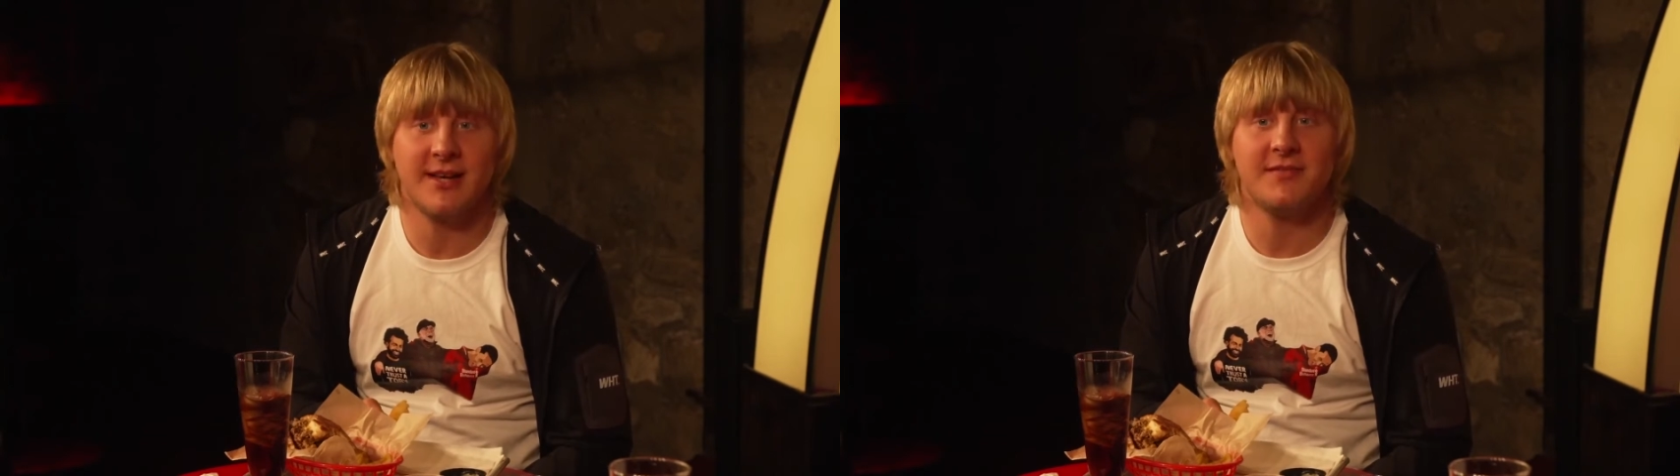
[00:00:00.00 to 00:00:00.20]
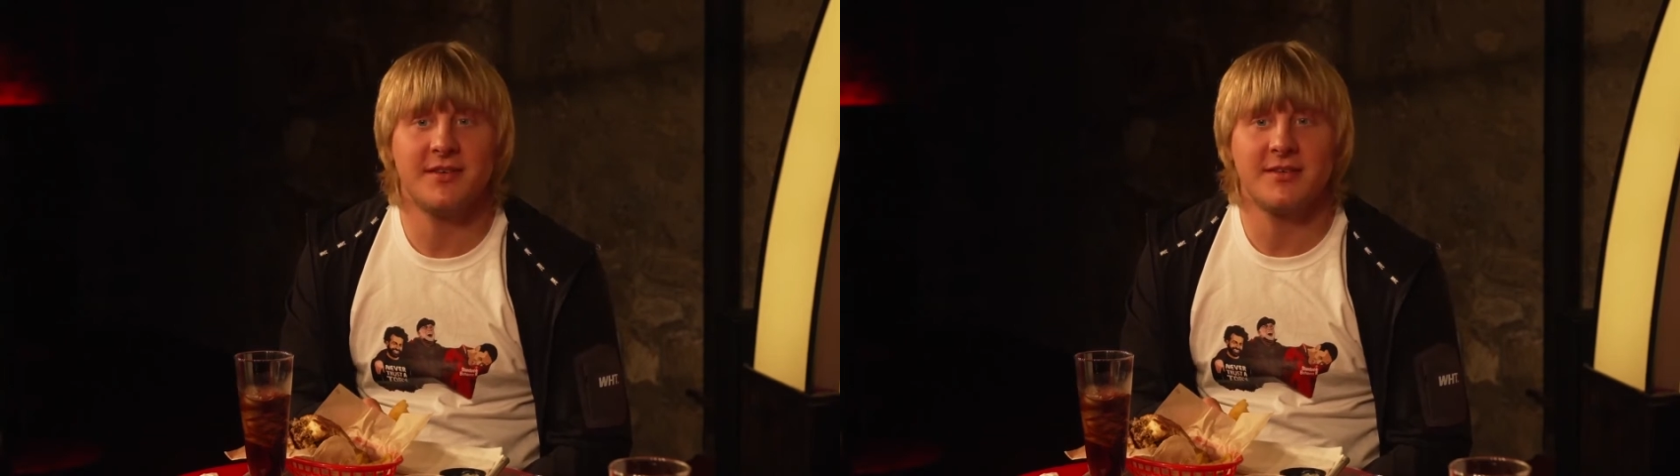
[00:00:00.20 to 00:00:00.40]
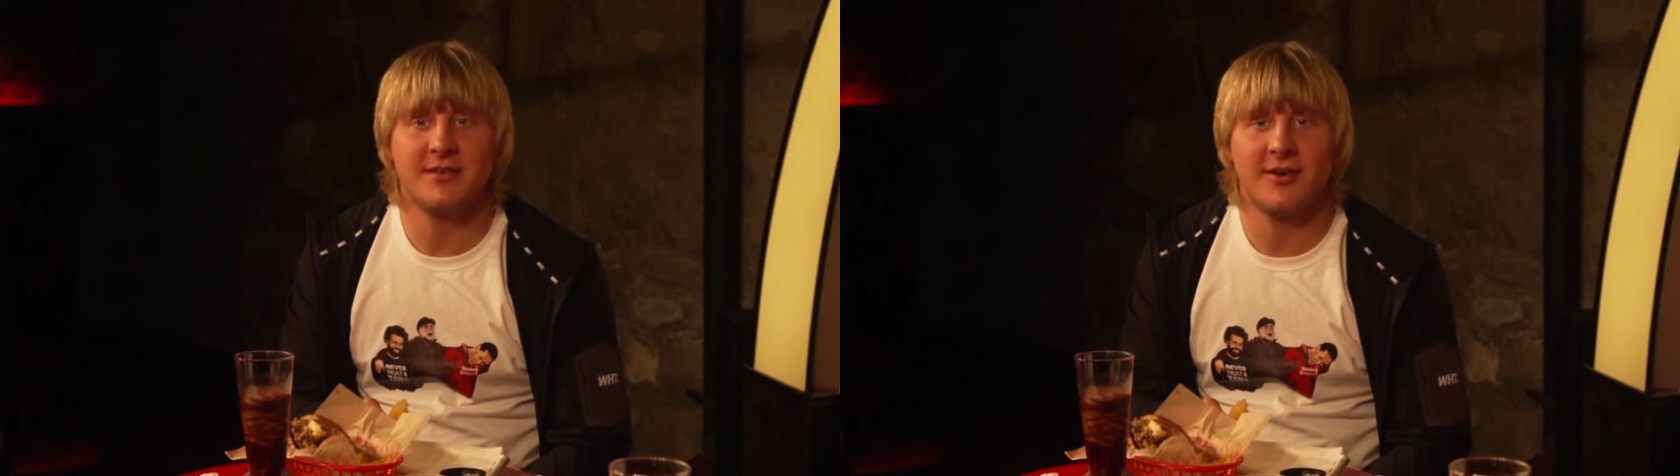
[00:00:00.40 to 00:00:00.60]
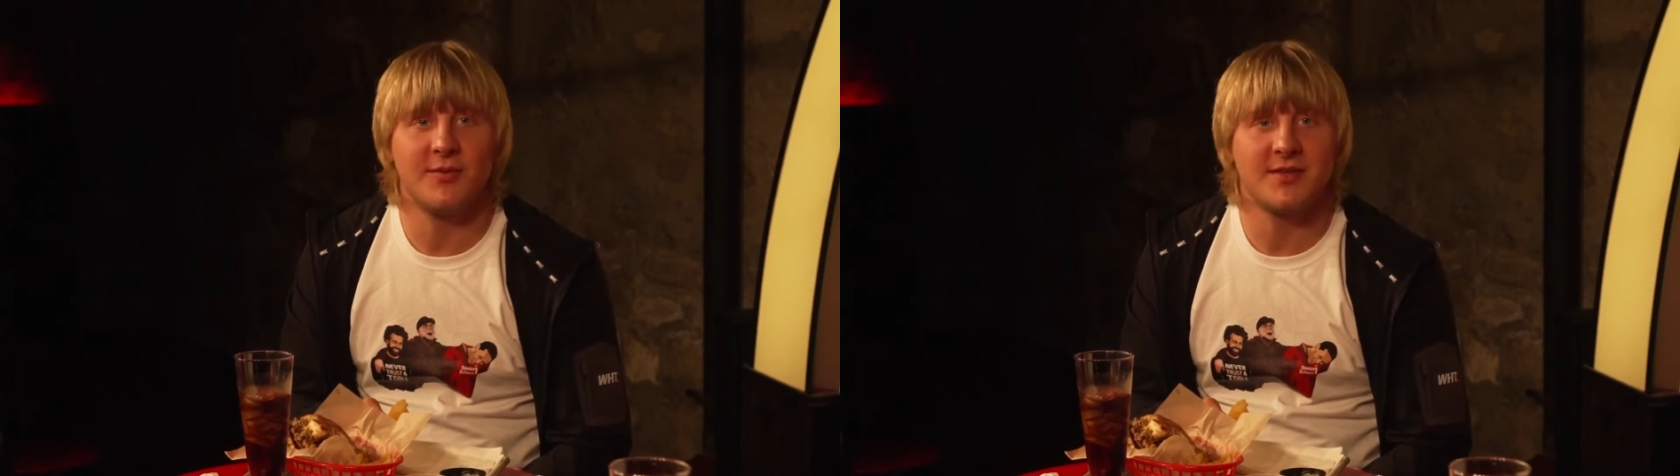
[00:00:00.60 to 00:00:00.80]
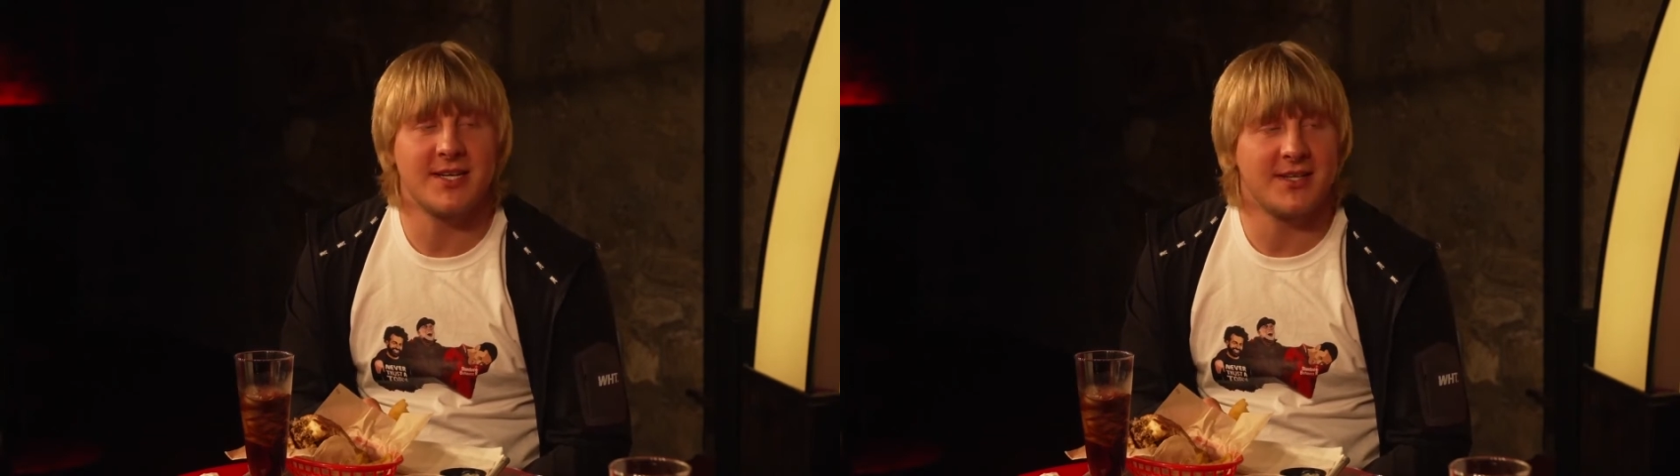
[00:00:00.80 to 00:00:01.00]
it for
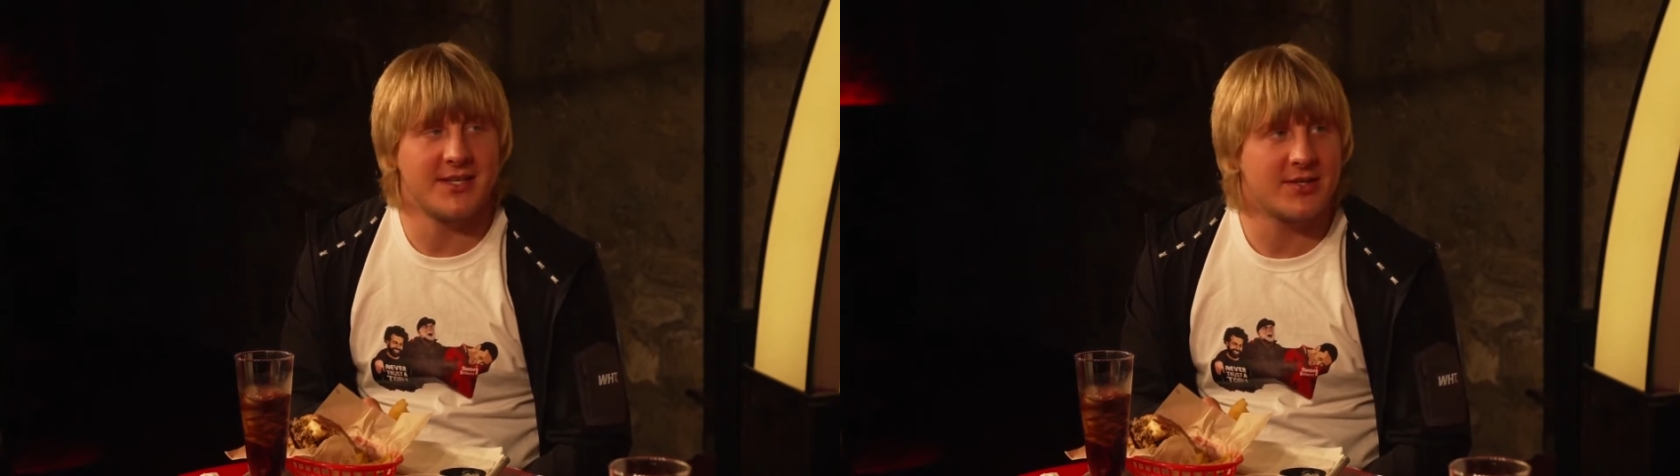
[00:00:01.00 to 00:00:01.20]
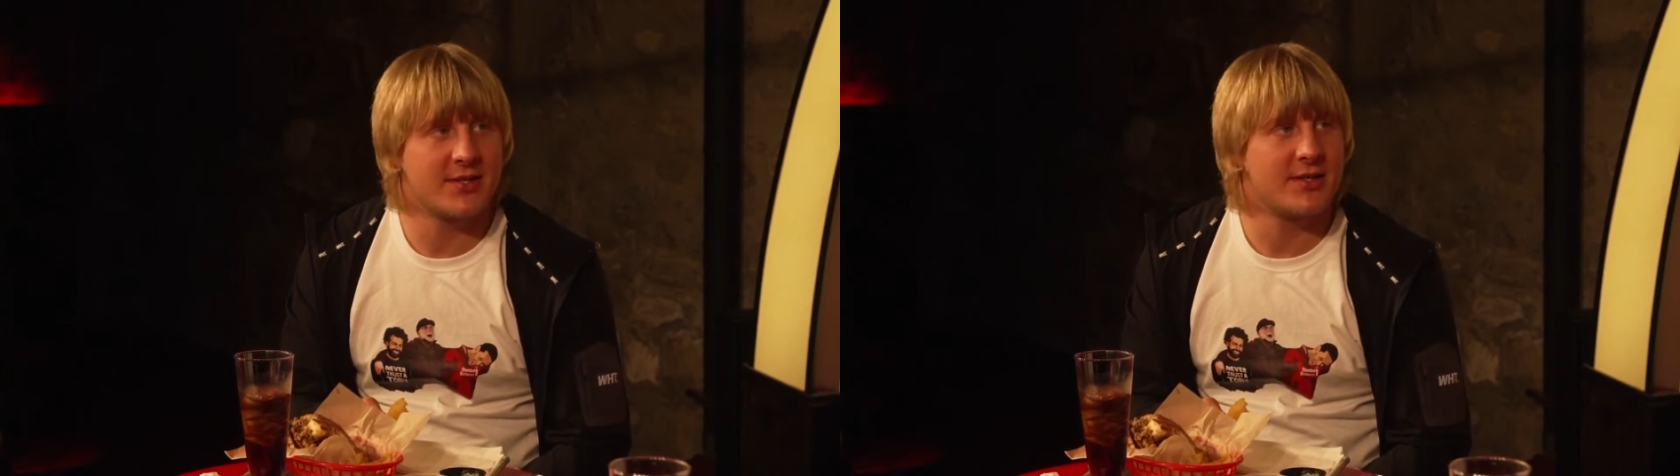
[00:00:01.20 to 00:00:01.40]
over 10 years.